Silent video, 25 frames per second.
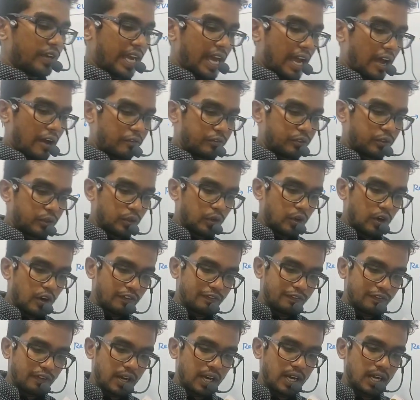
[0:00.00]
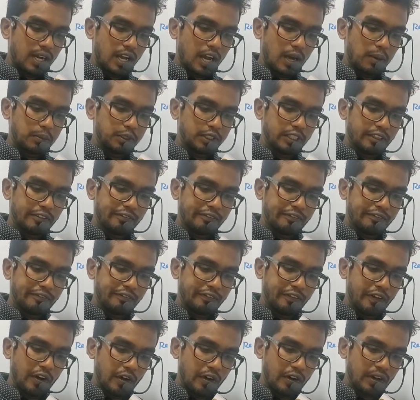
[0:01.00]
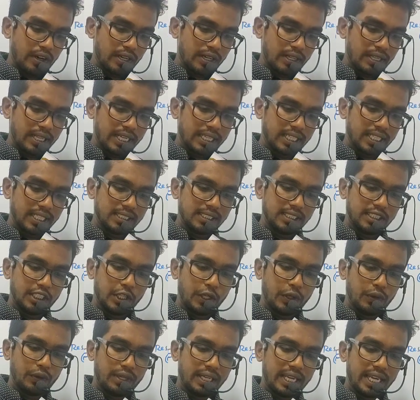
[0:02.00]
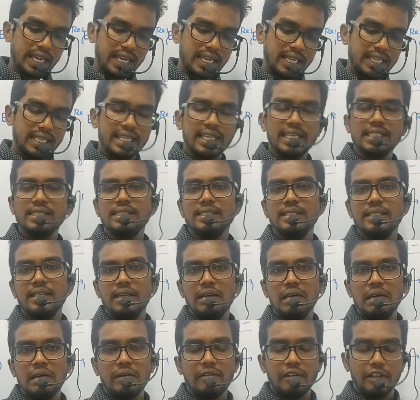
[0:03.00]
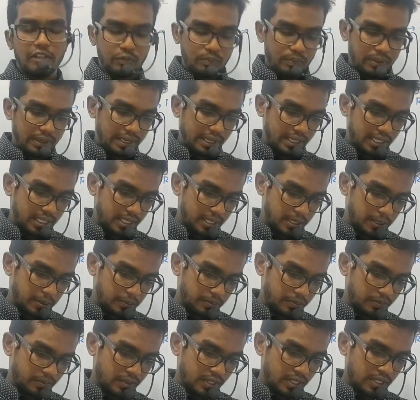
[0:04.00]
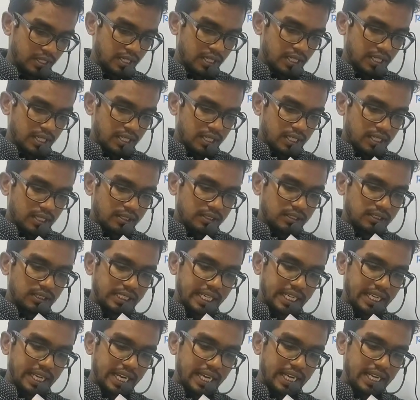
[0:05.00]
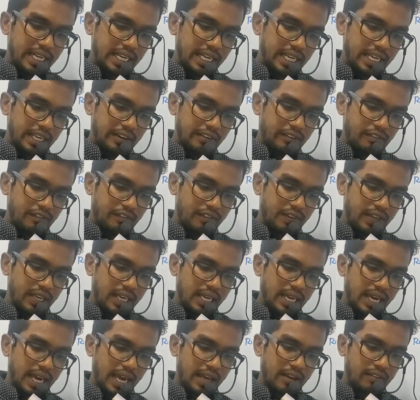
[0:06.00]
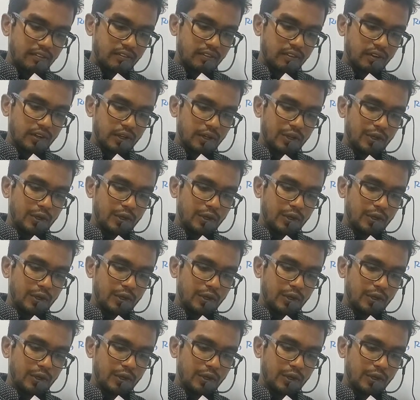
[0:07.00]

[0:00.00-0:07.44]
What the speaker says: we have to go for option 4, that is cutaneous respiration. Secondly, we have